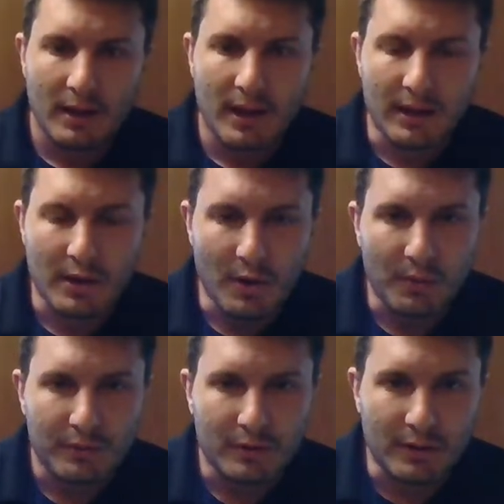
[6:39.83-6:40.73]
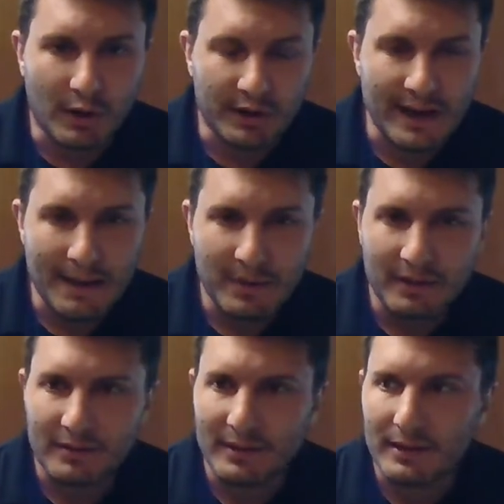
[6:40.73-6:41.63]
narking at me
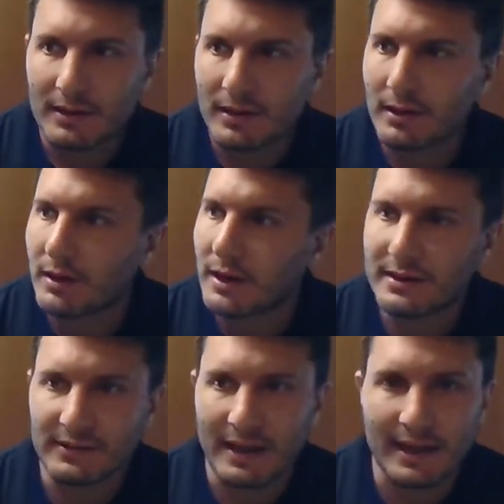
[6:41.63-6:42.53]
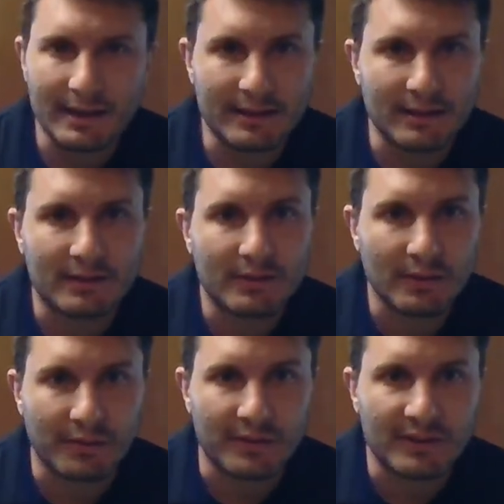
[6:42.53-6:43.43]
and saying, "Oh, I just can't get this
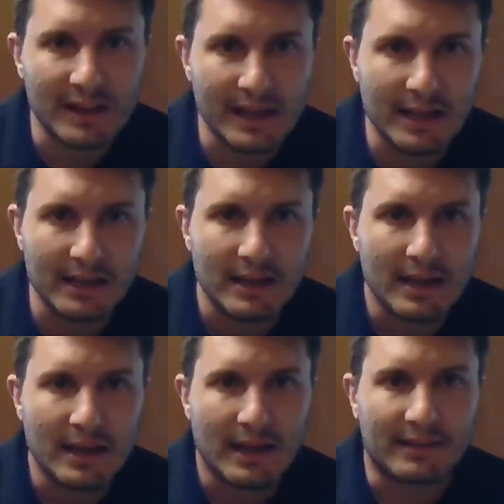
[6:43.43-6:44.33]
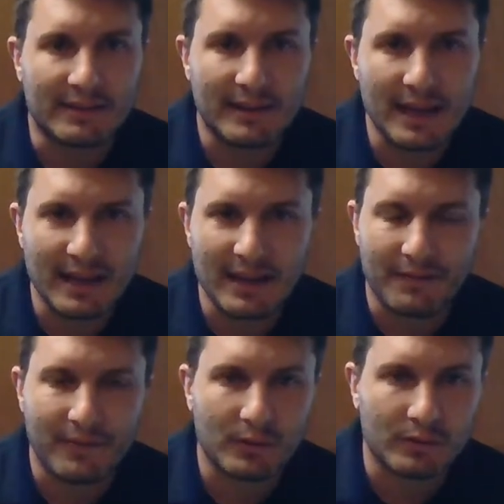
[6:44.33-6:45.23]
surface clean. It's sticky. It
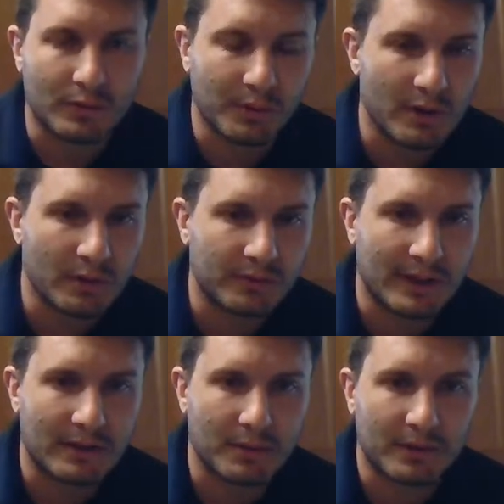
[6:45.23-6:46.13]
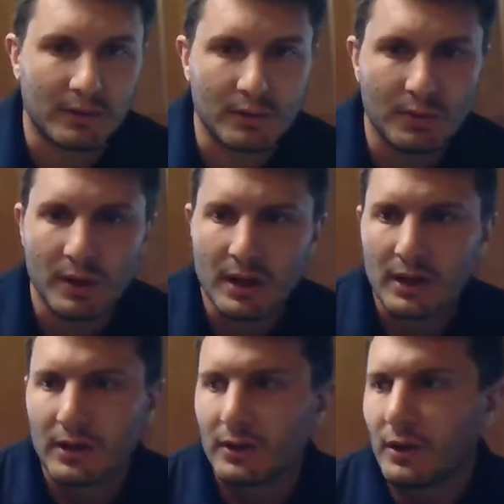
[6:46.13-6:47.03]
feels gross. I don't know what to do."
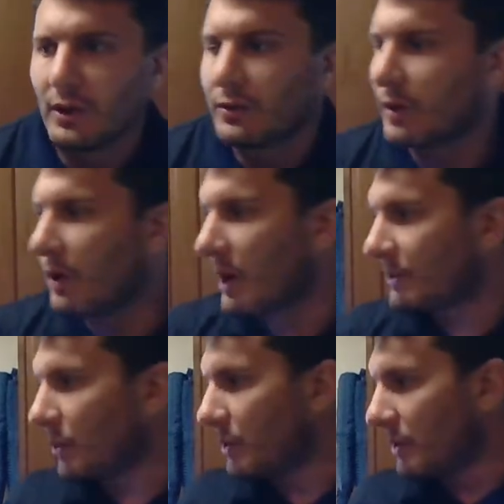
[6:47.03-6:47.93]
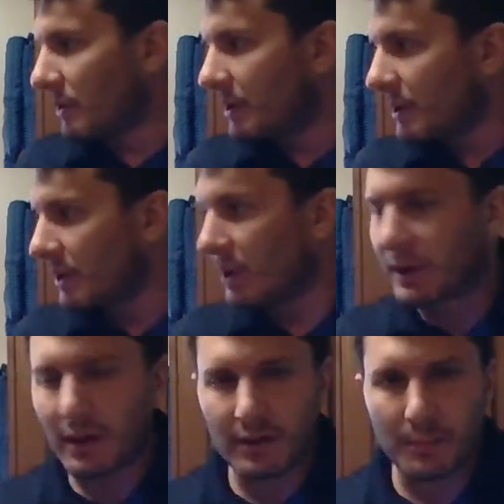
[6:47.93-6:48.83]
So I told her,
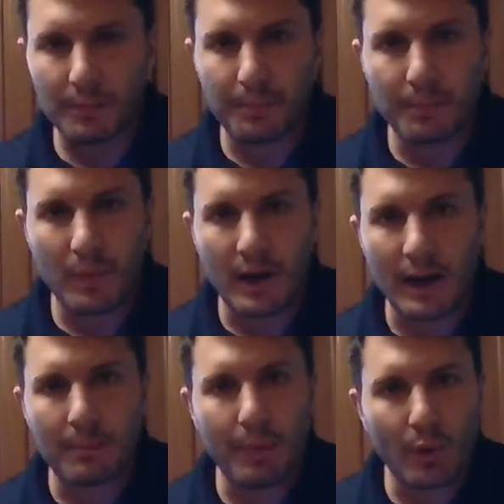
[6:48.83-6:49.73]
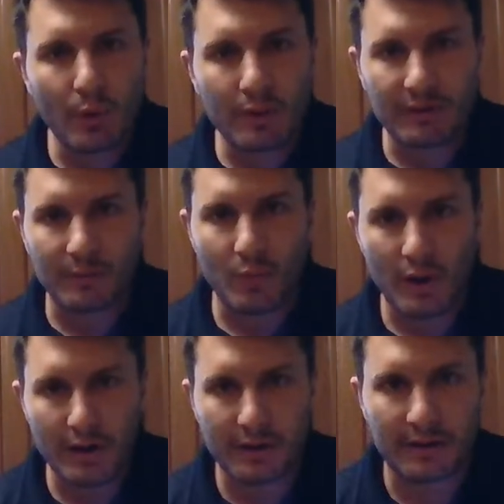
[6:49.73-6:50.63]
get a little bowl, get some
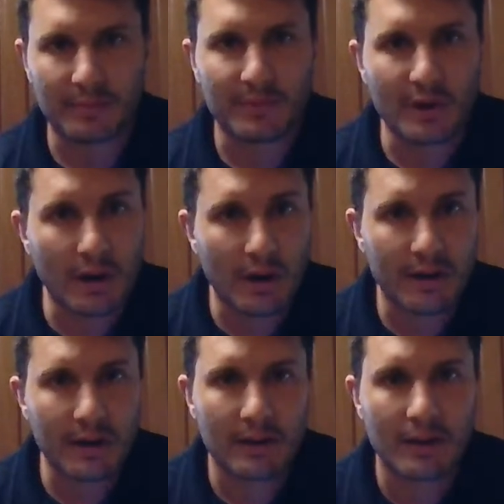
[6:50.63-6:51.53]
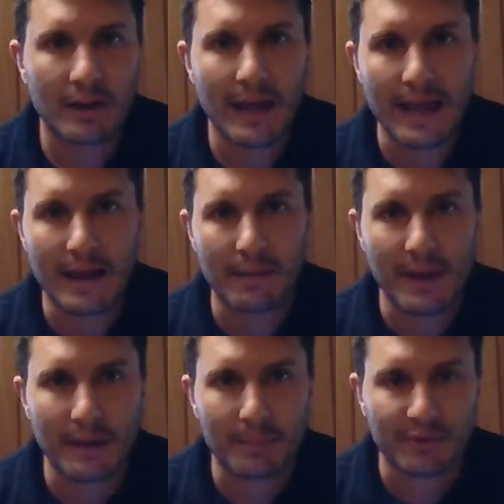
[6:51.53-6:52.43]
water, get some Dawn, and
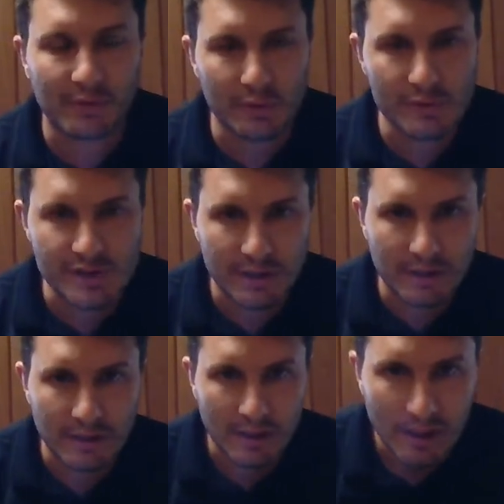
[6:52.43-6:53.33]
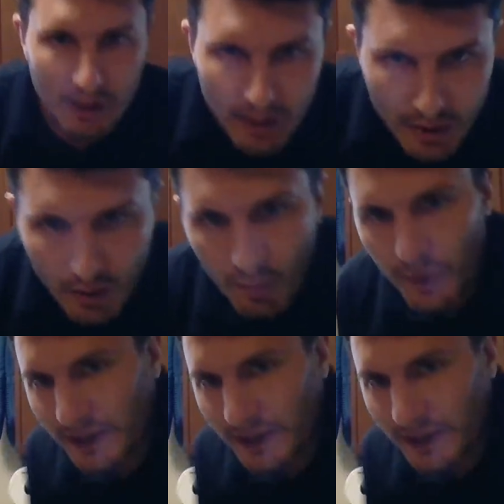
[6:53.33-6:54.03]
make up a solution. We